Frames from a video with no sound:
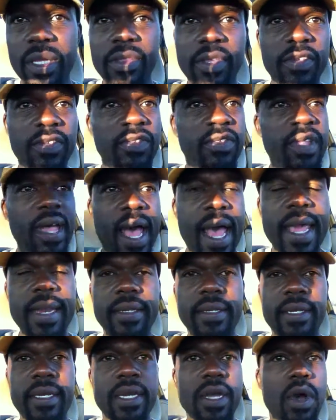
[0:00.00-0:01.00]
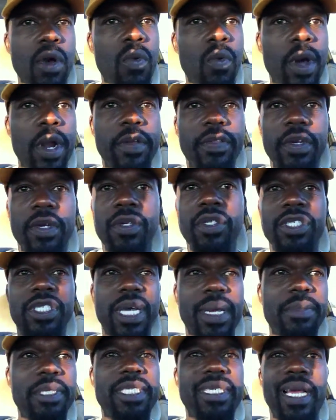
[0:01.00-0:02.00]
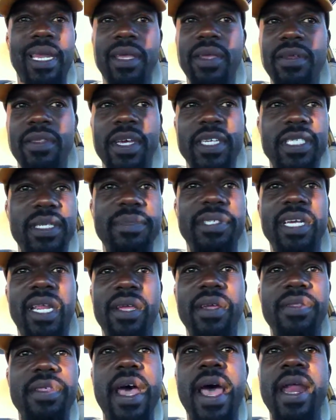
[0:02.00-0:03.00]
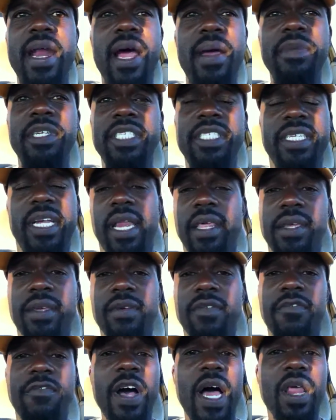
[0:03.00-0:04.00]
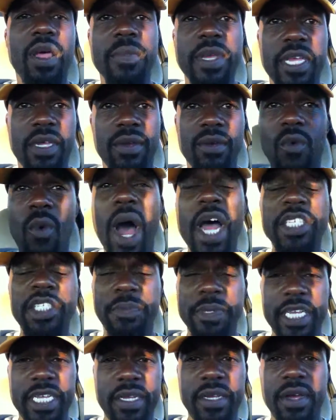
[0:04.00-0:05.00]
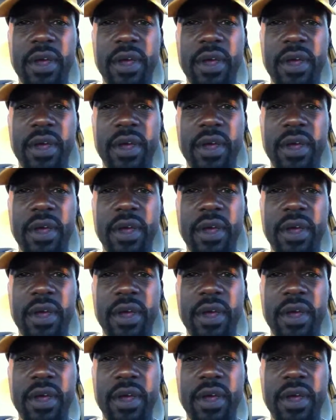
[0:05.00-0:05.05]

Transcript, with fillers: this is not, you know, one of those, I'm selling you this, I'm selling you that. I'm just telling you, follow me, watch me,